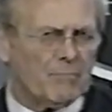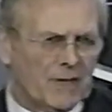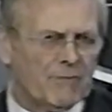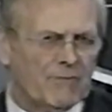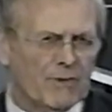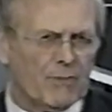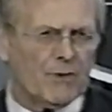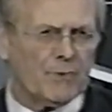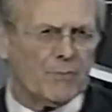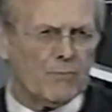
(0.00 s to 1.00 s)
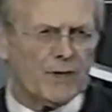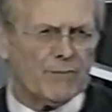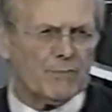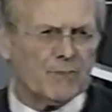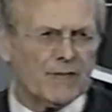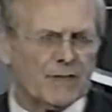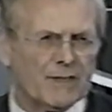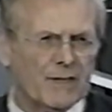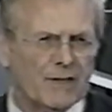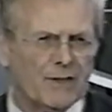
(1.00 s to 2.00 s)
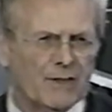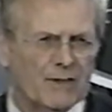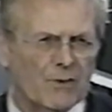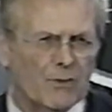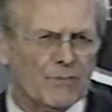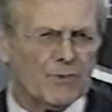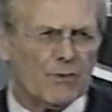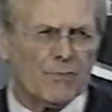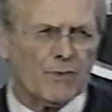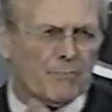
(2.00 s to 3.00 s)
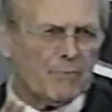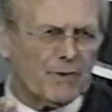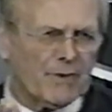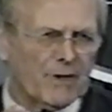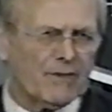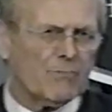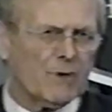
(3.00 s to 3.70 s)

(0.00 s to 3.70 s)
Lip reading: and that may very well be one of them, but over a period of,